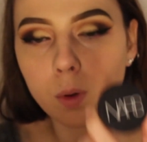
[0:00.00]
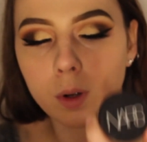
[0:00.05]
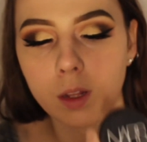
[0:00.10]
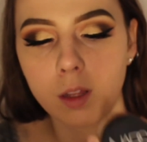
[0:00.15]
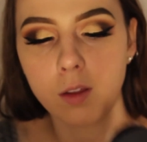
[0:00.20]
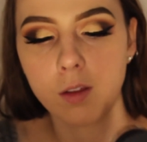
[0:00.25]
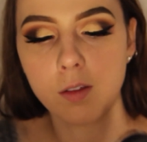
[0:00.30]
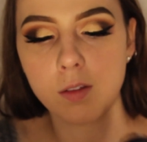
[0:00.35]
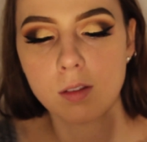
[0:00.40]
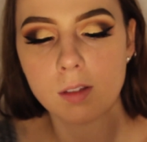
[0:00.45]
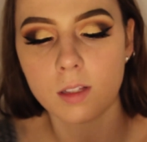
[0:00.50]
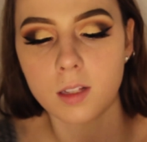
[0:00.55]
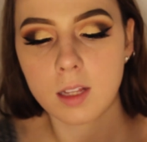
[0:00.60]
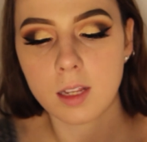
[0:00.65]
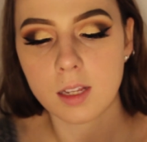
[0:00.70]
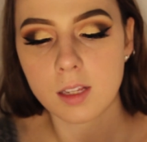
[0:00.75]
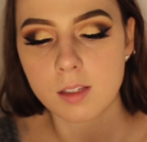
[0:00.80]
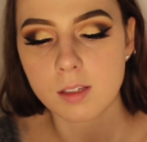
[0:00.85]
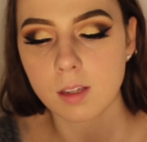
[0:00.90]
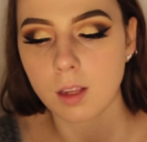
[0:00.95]
We're going to use
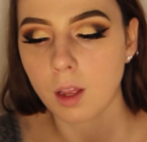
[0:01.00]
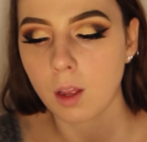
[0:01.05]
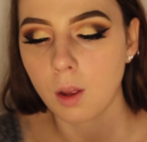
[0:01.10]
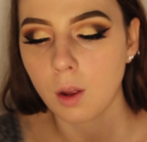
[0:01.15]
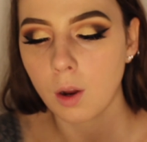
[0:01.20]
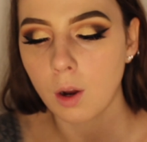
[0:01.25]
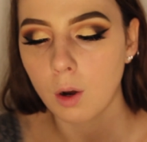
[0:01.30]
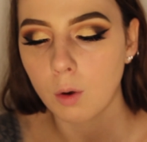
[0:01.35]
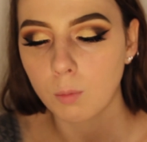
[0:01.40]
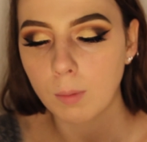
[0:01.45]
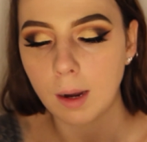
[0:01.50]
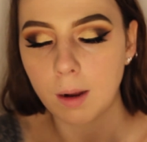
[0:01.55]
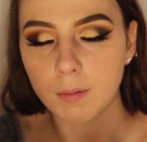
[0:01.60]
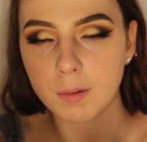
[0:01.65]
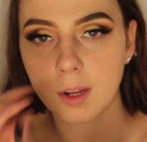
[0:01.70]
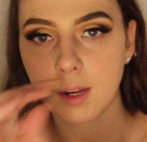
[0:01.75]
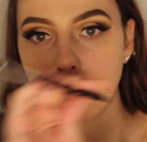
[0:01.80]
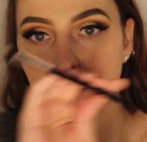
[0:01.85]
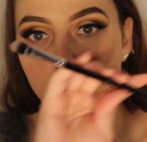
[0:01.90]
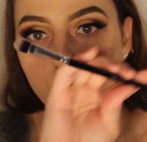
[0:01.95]
this
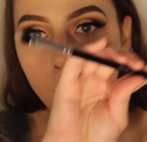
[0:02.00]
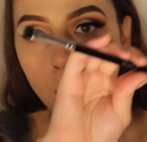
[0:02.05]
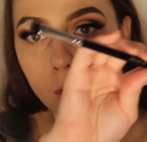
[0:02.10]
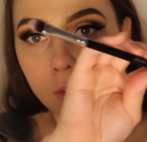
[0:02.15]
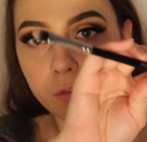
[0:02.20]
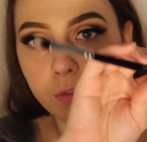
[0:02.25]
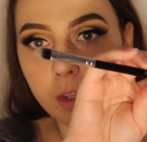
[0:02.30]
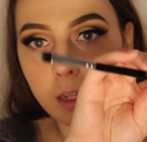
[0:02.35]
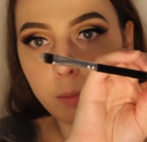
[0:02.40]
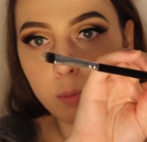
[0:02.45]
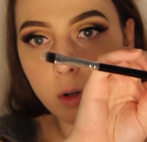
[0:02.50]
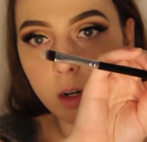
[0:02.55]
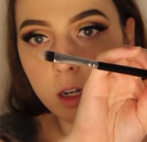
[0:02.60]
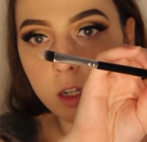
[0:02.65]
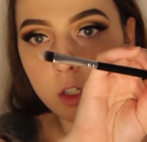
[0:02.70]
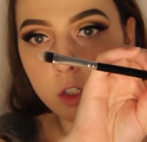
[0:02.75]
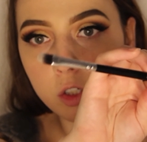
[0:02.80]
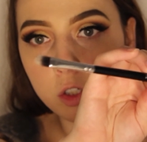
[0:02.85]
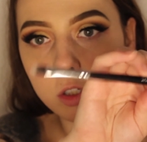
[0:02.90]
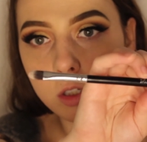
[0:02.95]
rounded Morphe
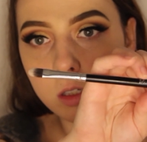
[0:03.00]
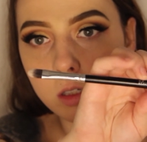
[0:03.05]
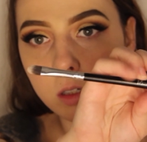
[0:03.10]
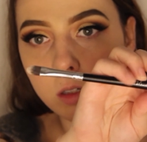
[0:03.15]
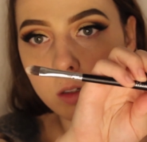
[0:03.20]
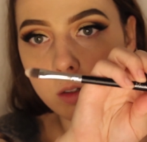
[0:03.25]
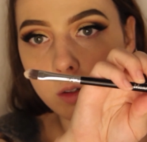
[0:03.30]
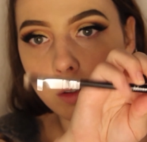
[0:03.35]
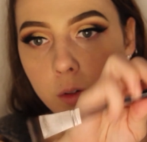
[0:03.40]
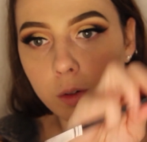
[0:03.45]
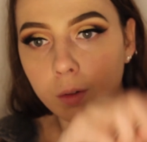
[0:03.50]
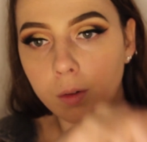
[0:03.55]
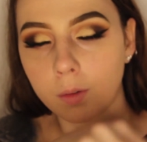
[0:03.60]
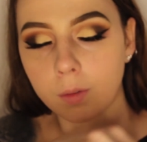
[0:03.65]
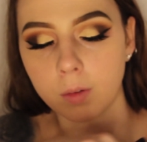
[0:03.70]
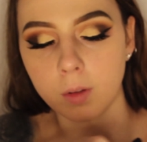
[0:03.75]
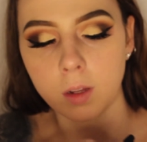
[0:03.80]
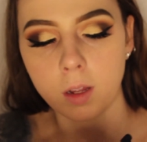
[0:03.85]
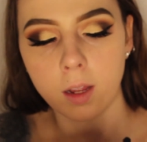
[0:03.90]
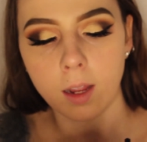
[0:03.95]
brush,
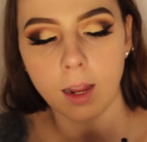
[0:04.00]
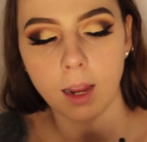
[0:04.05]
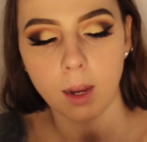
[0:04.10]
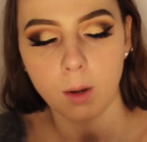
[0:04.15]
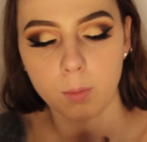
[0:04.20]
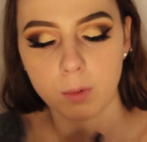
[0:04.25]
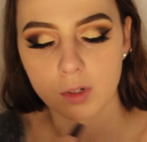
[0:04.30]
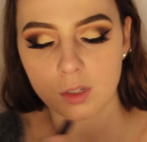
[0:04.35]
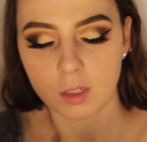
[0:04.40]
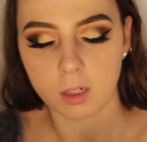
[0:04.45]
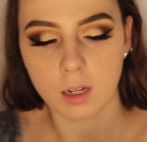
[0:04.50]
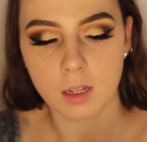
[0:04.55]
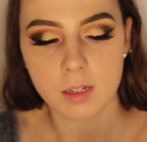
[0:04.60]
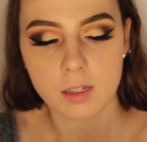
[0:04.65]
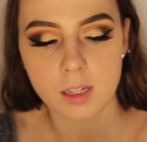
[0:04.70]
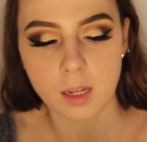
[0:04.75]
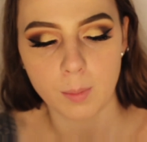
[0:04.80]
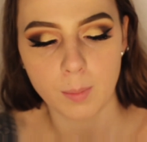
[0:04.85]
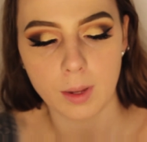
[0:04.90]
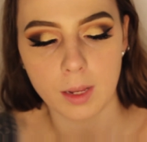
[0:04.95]
and we're just going
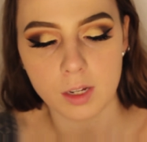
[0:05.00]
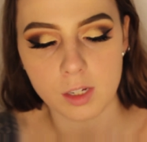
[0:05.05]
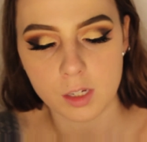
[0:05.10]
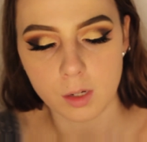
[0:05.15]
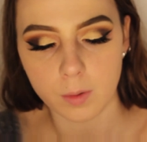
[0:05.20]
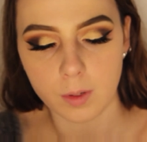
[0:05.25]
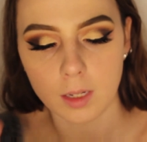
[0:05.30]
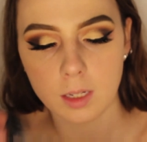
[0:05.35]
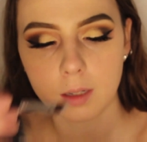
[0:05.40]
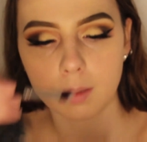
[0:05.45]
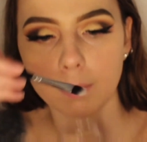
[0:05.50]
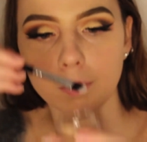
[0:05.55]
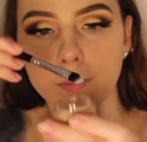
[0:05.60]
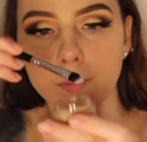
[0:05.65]
to dip into it.